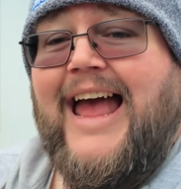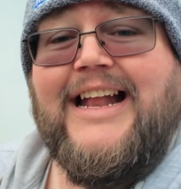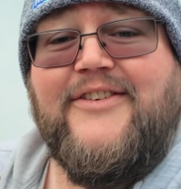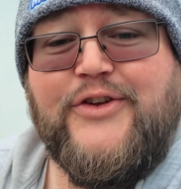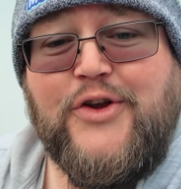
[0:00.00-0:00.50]

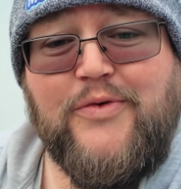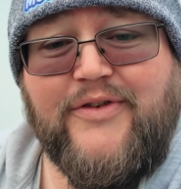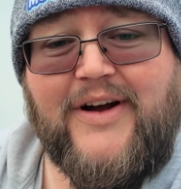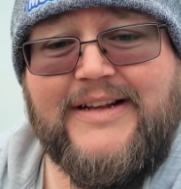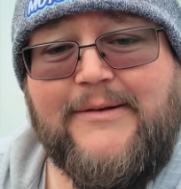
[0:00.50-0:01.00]
And if you do want
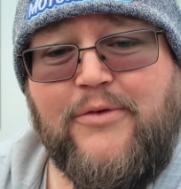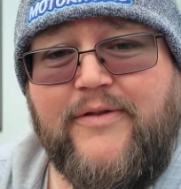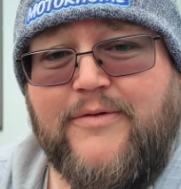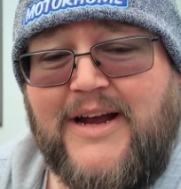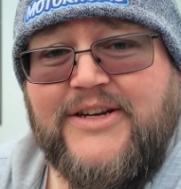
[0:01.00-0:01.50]
to find any more
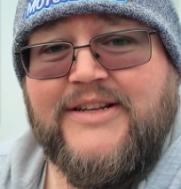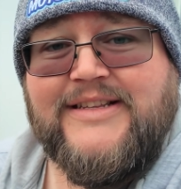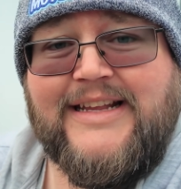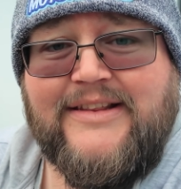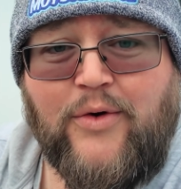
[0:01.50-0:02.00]

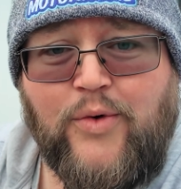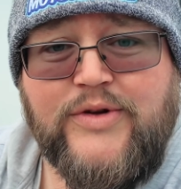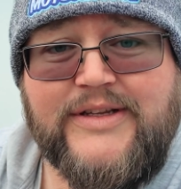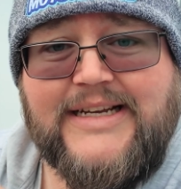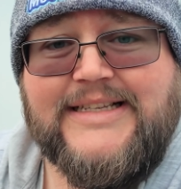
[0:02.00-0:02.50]
information, then all
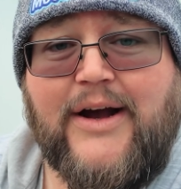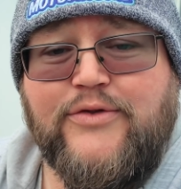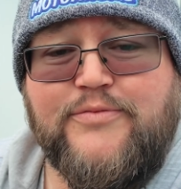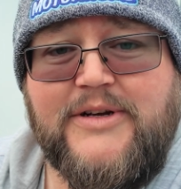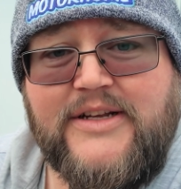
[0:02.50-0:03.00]
the
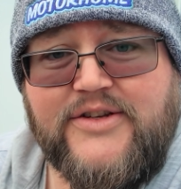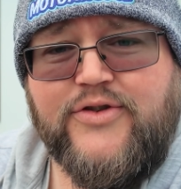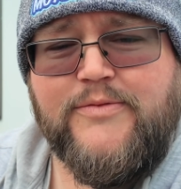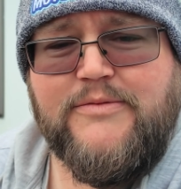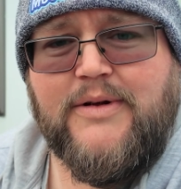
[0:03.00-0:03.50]
details will be in the
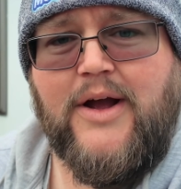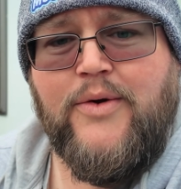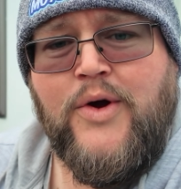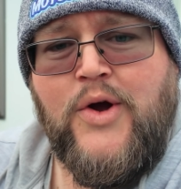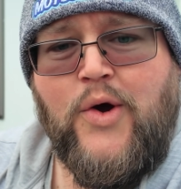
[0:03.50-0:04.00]
description below,